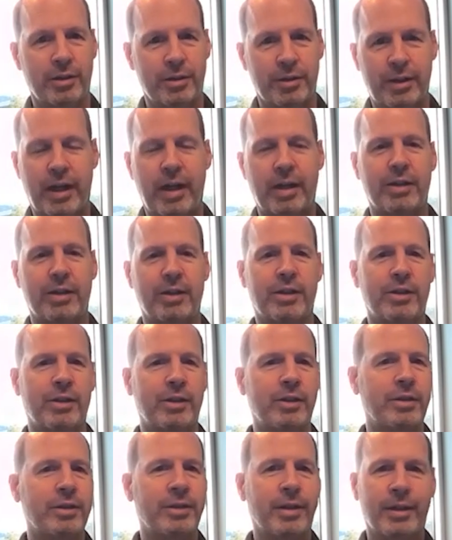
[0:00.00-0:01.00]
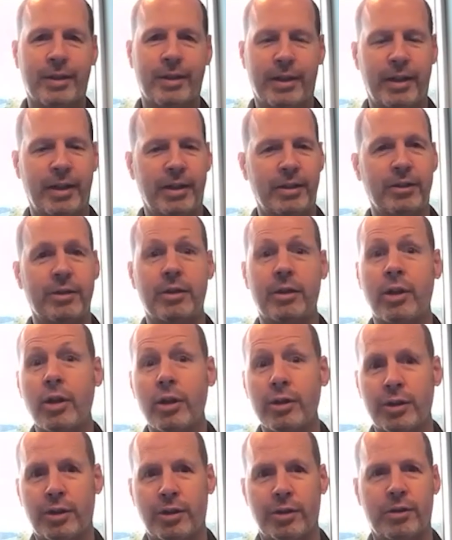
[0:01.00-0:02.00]
tactical, and
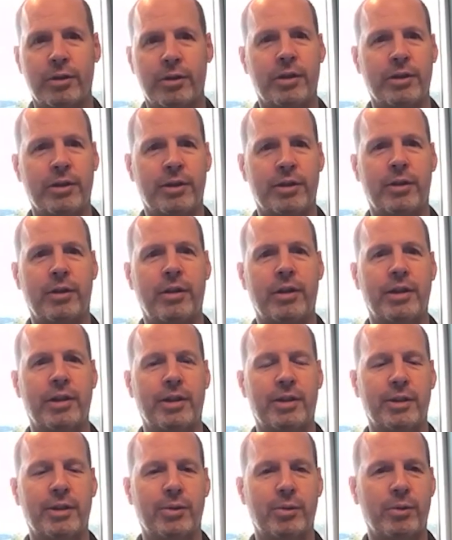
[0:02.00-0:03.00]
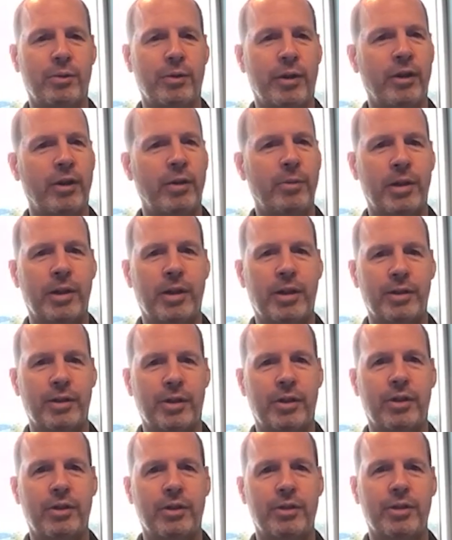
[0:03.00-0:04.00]
cultural considerations. We're very big on the
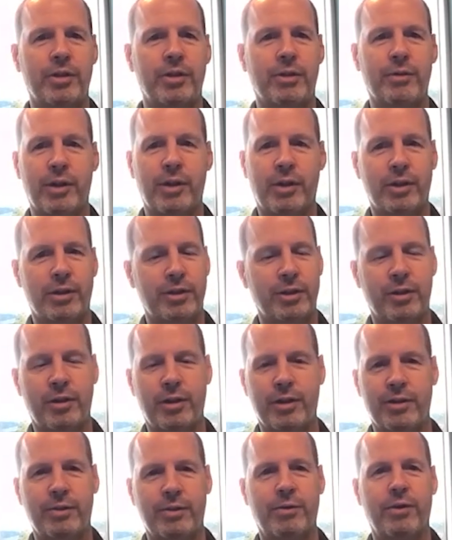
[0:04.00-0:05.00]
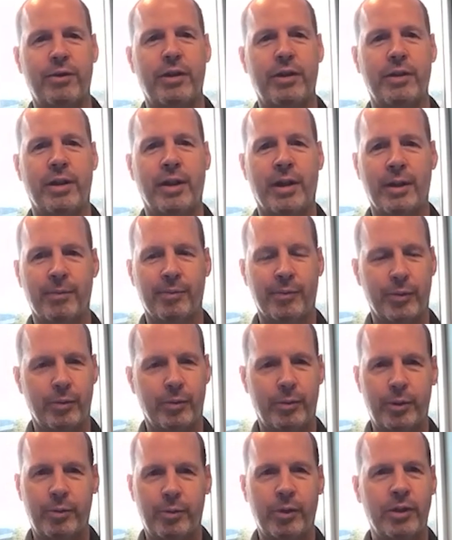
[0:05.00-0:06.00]
culture. If the culture doesn't fit,
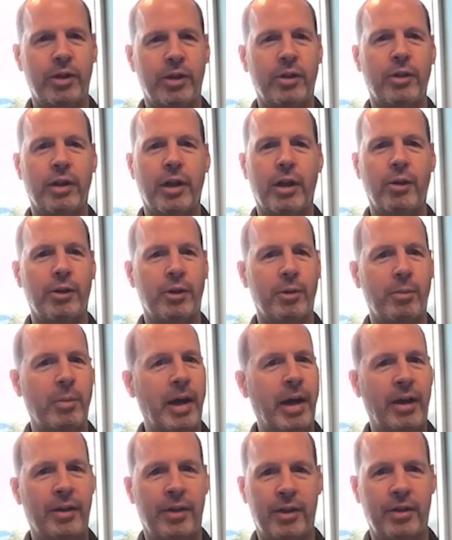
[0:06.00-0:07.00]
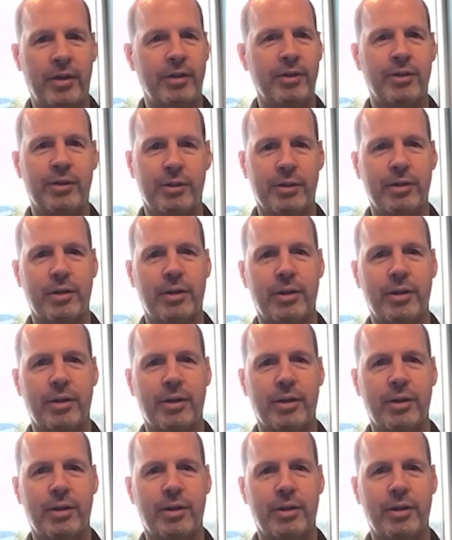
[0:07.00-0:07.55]
we really don't care what the math is.